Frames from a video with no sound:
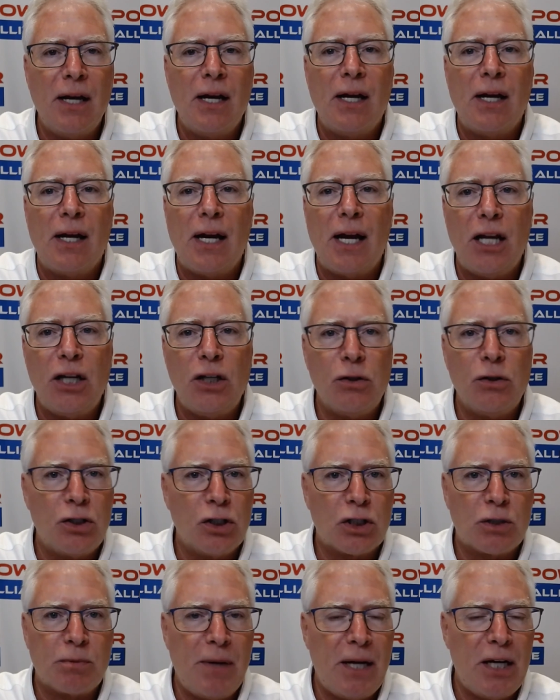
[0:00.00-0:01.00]
and you
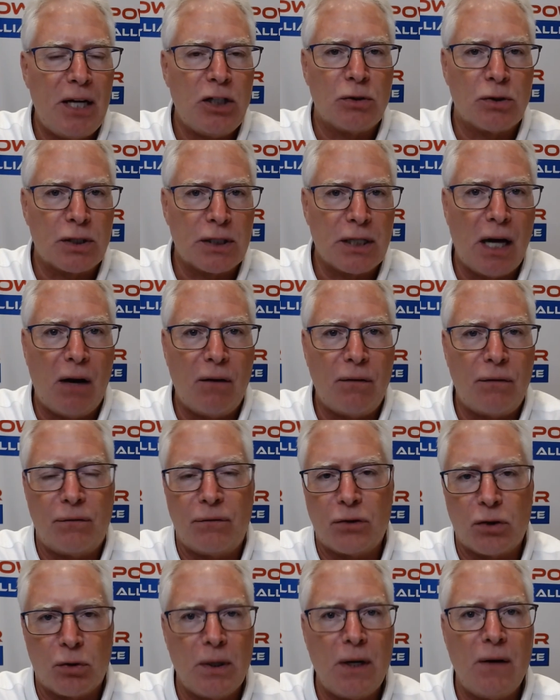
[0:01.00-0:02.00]
just made yourself
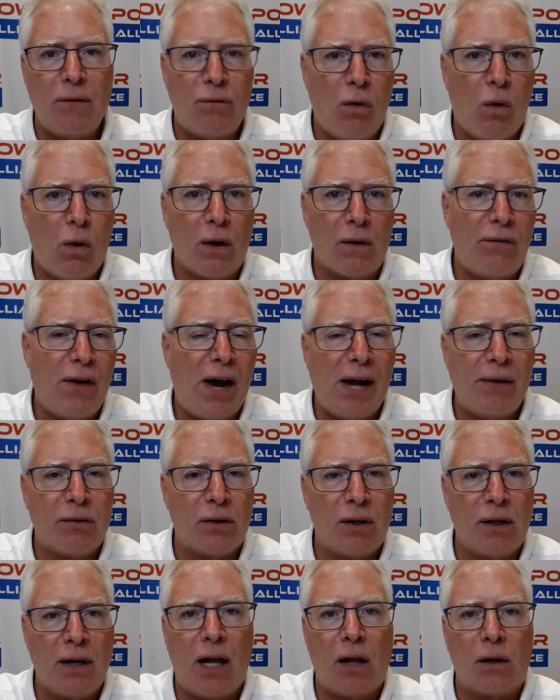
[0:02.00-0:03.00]
$300, $400, or
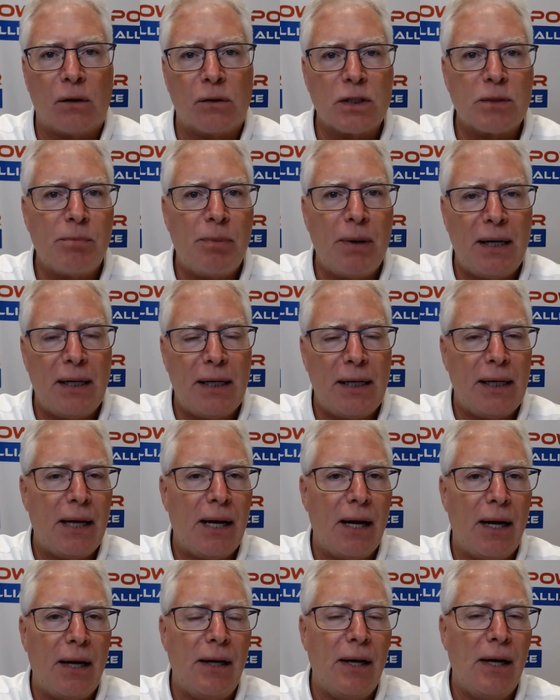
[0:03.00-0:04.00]
$500 depending
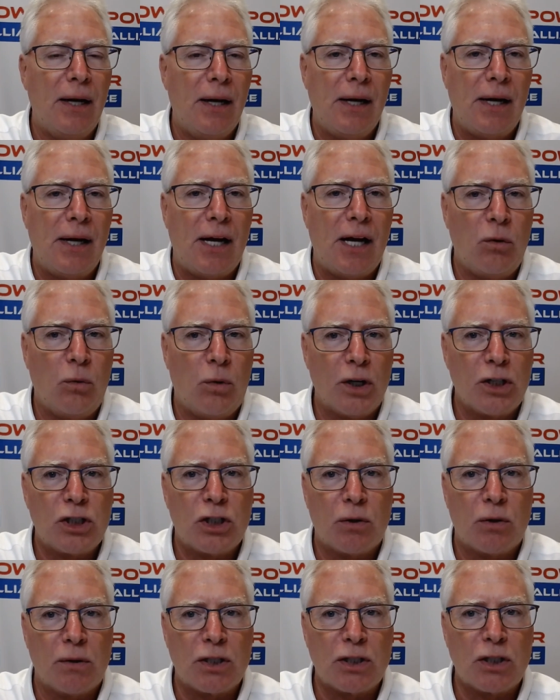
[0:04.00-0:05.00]
on what
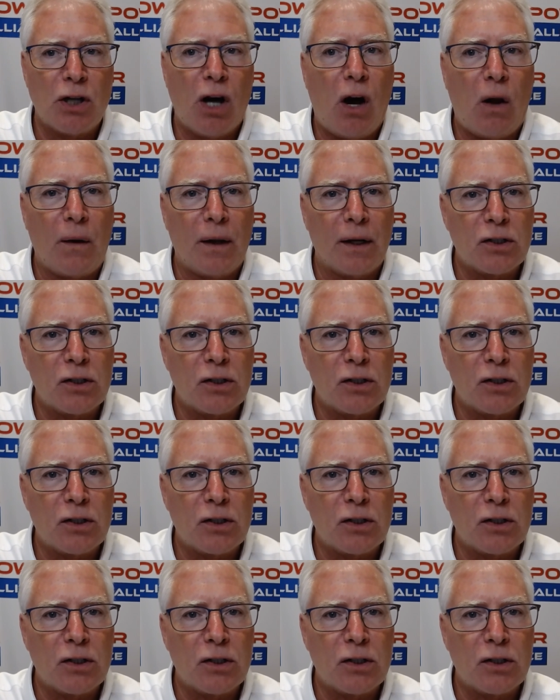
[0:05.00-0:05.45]
you're installing.